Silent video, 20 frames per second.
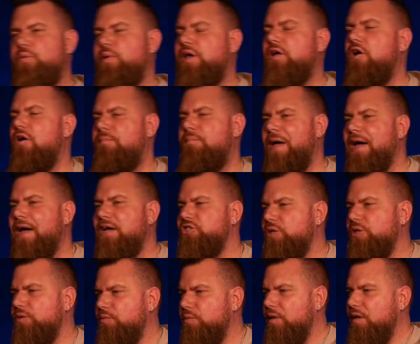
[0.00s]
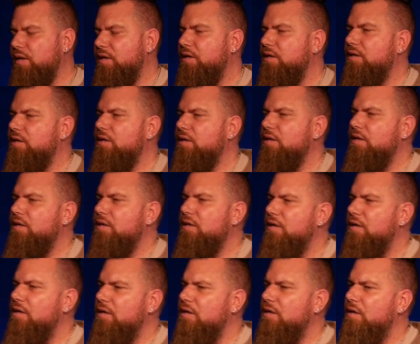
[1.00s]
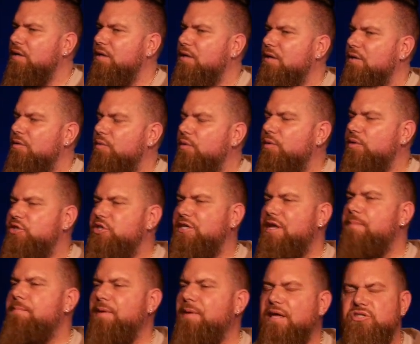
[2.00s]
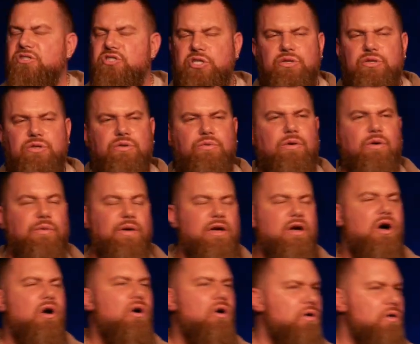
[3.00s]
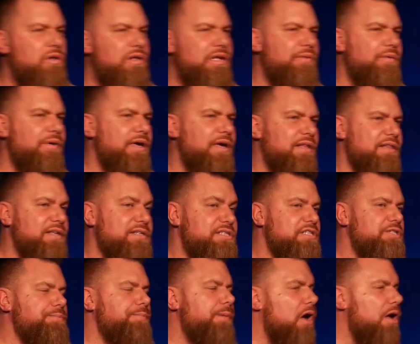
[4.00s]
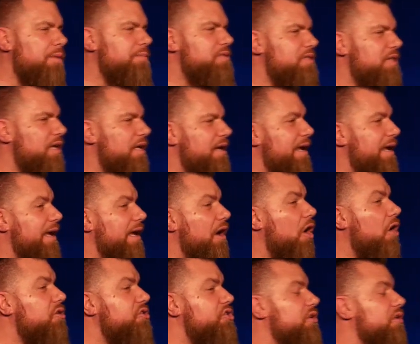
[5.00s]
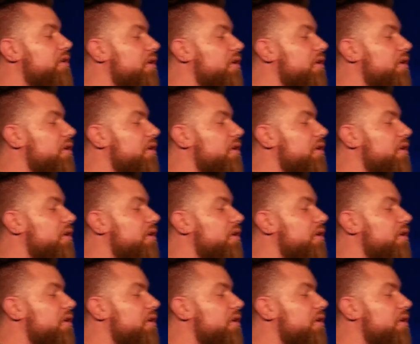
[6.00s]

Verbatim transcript: we call Passion Week. Well, we're stepping into what we call Holy Week. This is Palm Sunday, also